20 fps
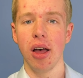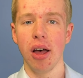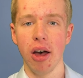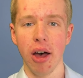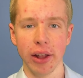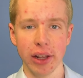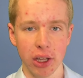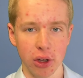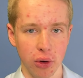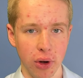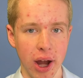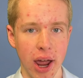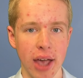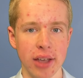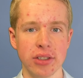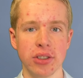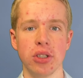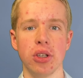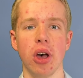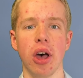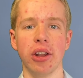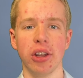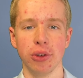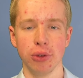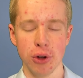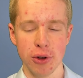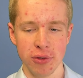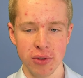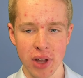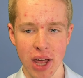on the grass, on the
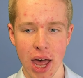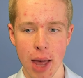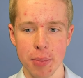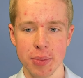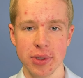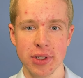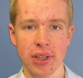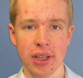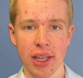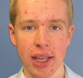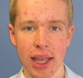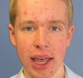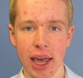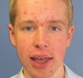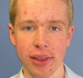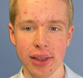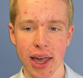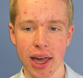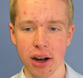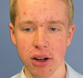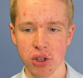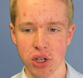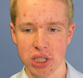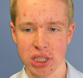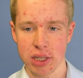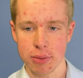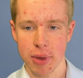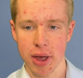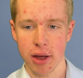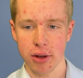rooftops, and that'll
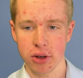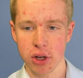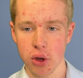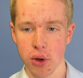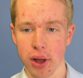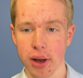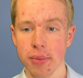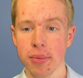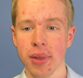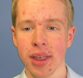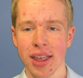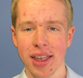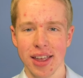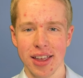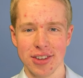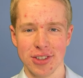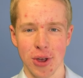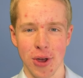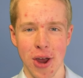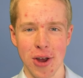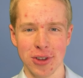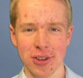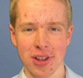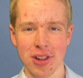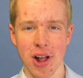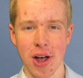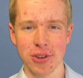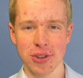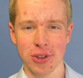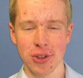just about do it. So here's a
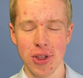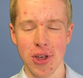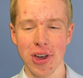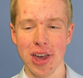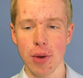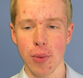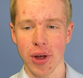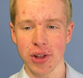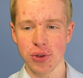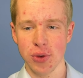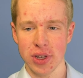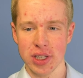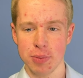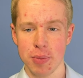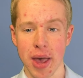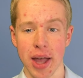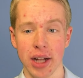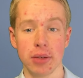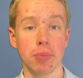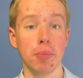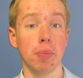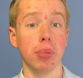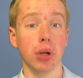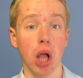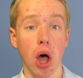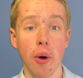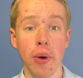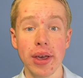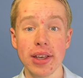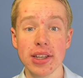closer look at what to expect.
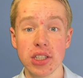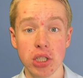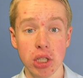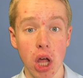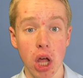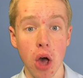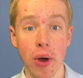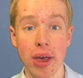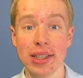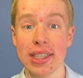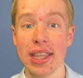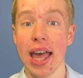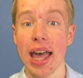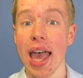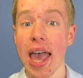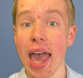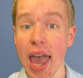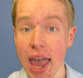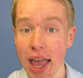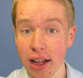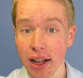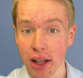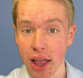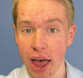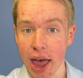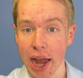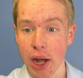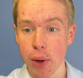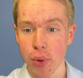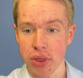Blowing snow is the
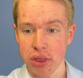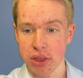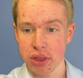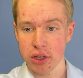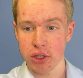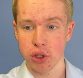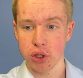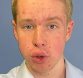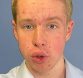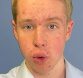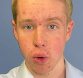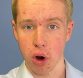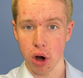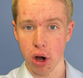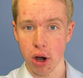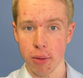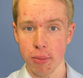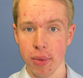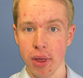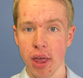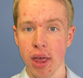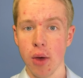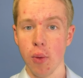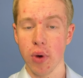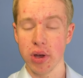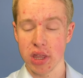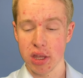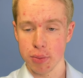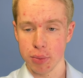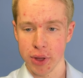headline with this storm,
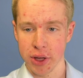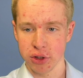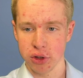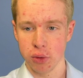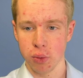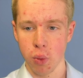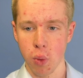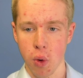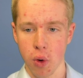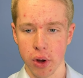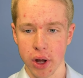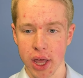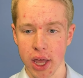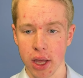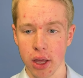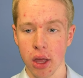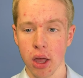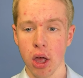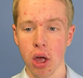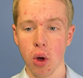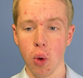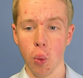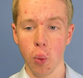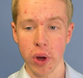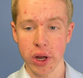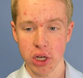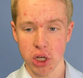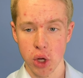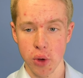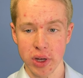with the blizzard warning.
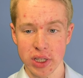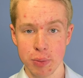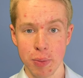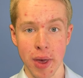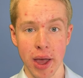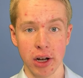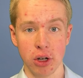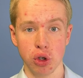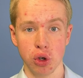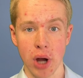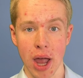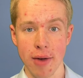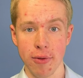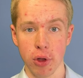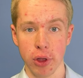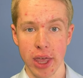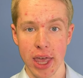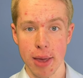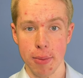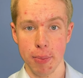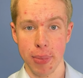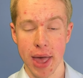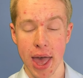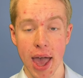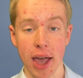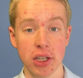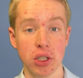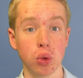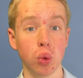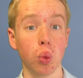We do expect travel
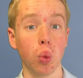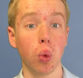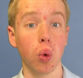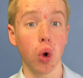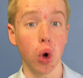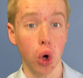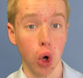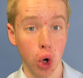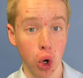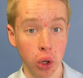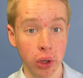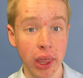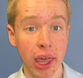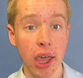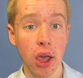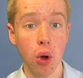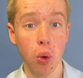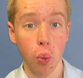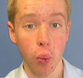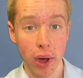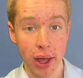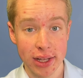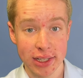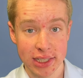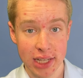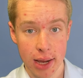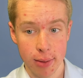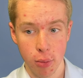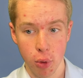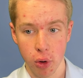impacts early
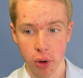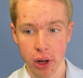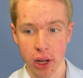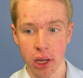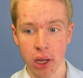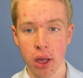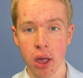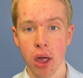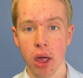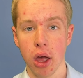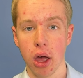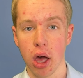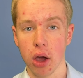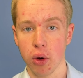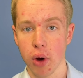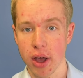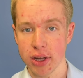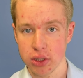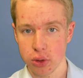Wednesday morning across